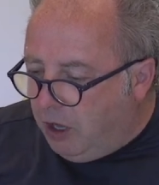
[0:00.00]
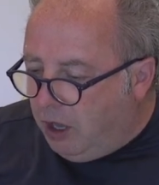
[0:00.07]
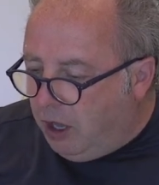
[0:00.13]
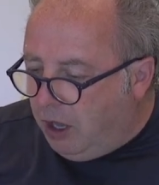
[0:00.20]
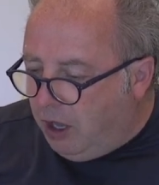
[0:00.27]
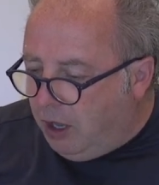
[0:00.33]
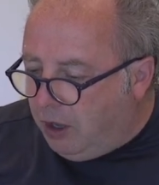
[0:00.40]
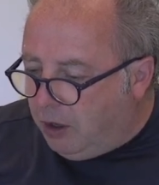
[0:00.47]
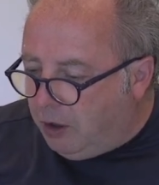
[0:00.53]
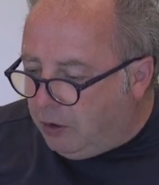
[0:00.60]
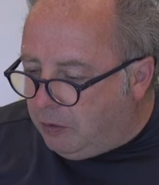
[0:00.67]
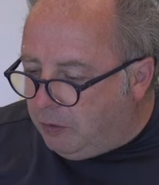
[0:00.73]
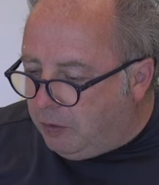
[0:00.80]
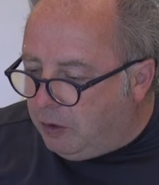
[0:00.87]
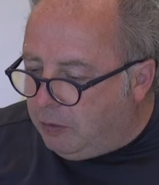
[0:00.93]

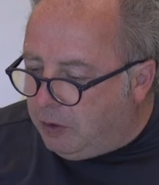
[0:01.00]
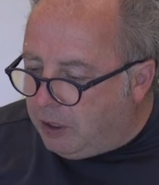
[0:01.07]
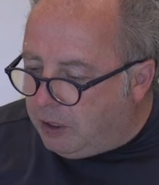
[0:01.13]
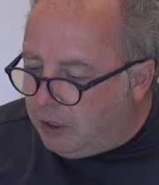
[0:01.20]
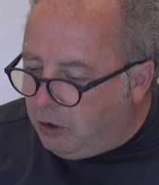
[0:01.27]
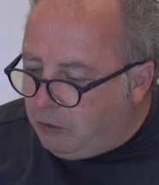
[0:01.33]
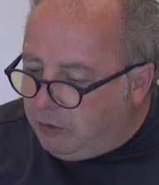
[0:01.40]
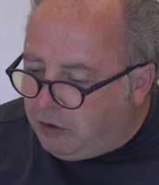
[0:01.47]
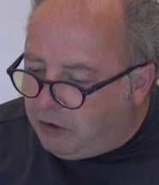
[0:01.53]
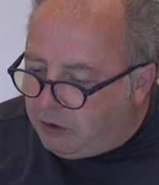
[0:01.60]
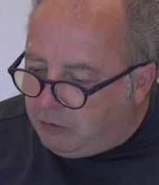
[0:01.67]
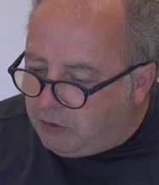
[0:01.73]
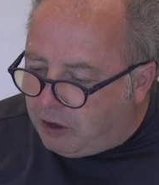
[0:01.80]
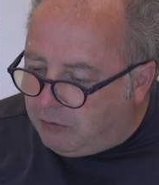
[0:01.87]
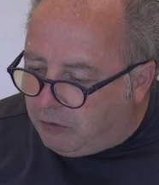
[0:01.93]
But nobody
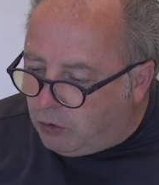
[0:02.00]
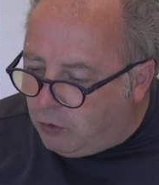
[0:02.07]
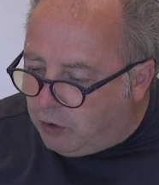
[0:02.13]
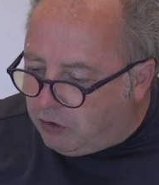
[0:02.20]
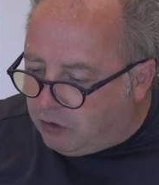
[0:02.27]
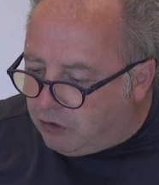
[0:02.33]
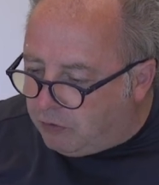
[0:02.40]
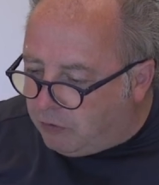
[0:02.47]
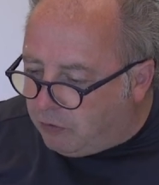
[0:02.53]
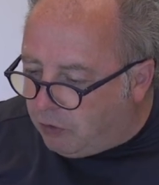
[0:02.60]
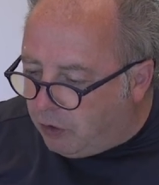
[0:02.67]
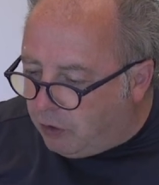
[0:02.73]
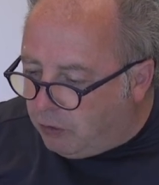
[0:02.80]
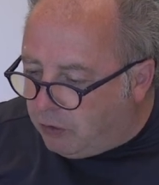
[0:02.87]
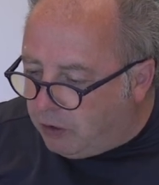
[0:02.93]
seems to have a question for.
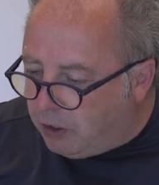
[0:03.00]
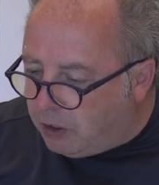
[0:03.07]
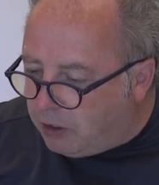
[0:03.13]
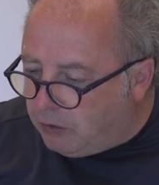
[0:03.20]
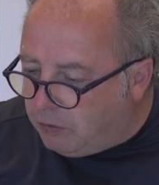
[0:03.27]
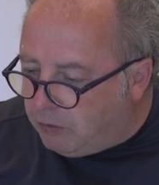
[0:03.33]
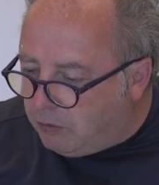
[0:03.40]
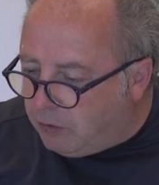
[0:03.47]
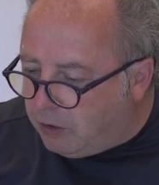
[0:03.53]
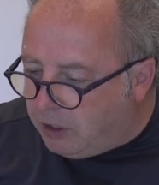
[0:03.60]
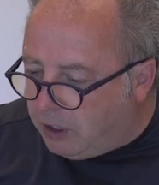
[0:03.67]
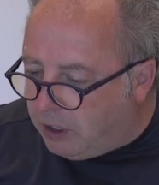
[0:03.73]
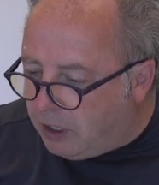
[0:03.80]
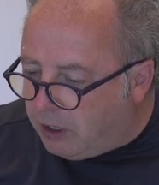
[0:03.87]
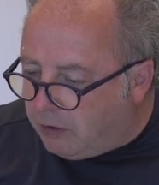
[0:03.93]
Oh, hang on,
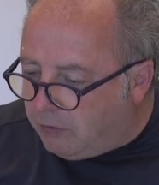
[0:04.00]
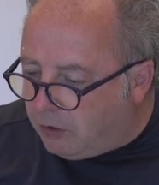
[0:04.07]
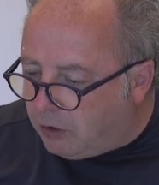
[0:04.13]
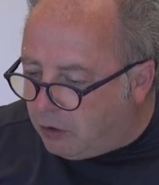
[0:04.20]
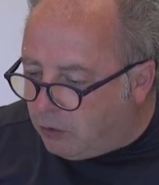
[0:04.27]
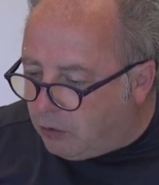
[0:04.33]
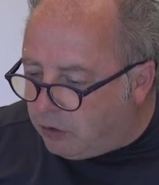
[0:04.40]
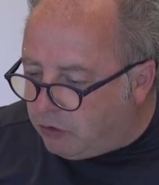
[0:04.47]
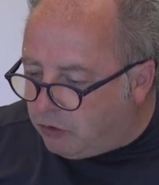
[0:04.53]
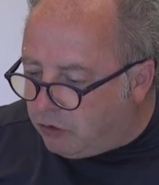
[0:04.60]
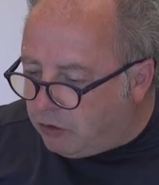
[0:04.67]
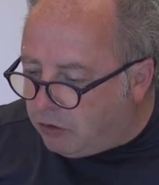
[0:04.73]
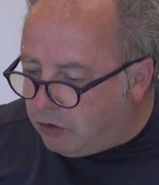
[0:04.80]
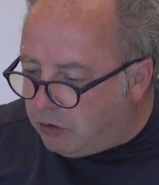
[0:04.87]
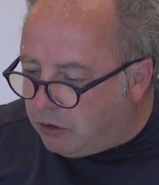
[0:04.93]
we have a
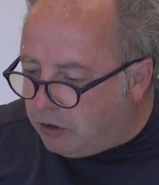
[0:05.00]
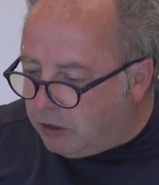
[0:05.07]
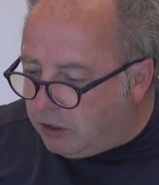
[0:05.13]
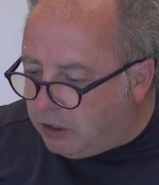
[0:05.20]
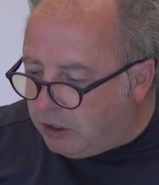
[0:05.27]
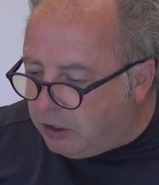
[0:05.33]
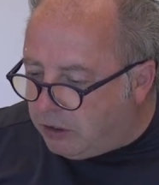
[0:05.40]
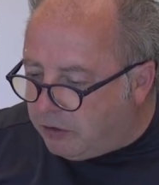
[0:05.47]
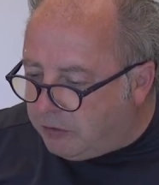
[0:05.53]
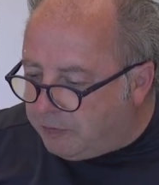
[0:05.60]
question here